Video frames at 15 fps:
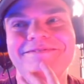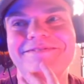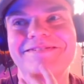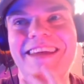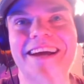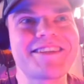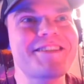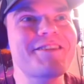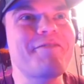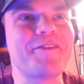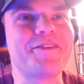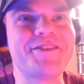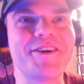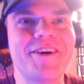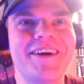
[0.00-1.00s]
Thanks for
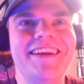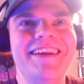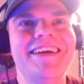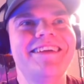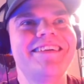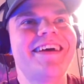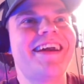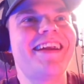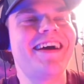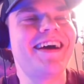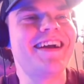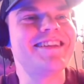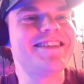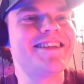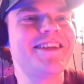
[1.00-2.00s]
joining, and
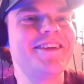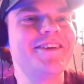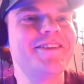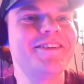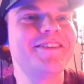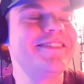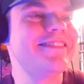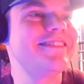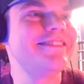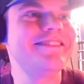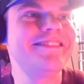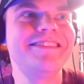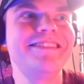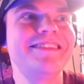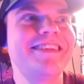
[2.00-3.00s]
I'll see you
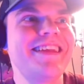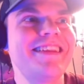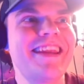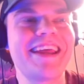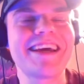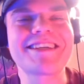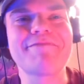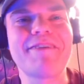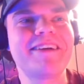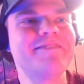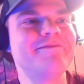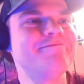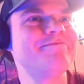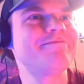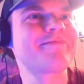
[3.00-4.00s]
in the next one.
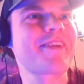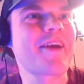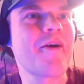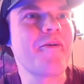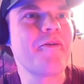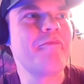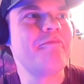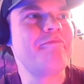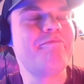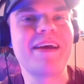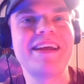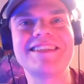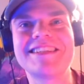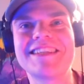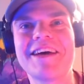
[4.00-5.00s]
Go
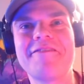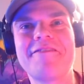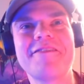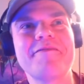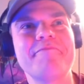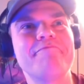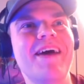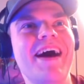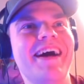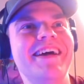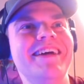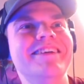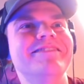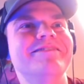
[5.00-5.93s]
paint stuff. Bye.